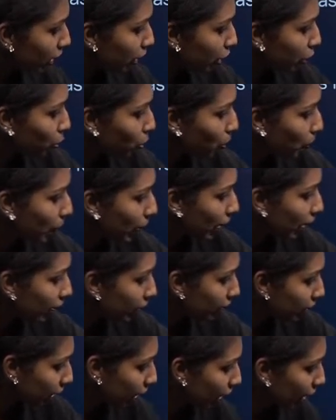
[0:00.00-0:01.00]

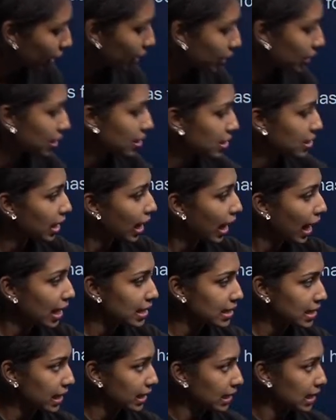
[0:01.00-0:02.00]
2p3. This is the
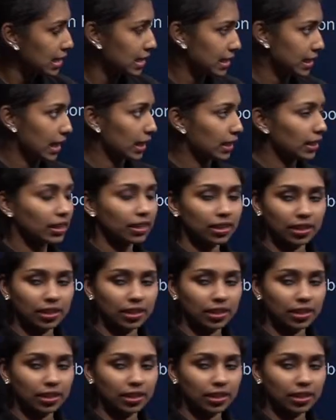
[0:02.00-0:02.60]
excited state.